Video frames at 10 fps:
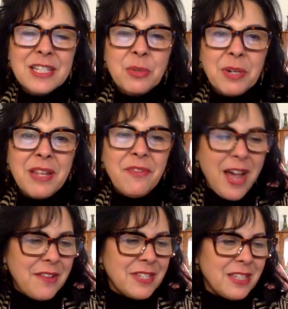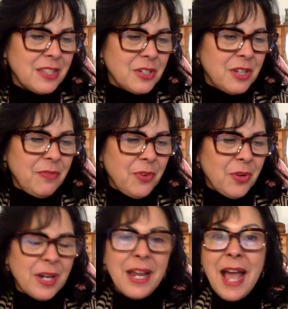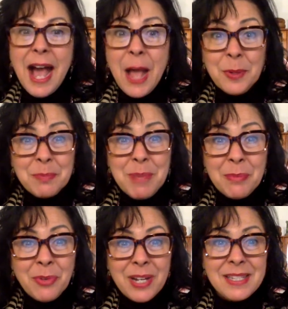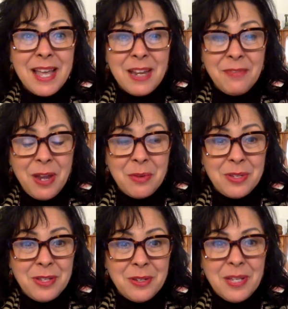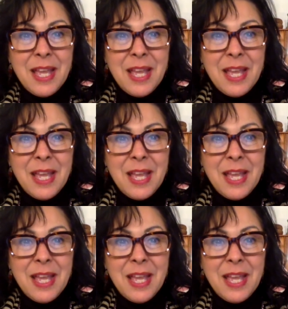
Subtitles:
25 to 34. I would memorize that if I were you.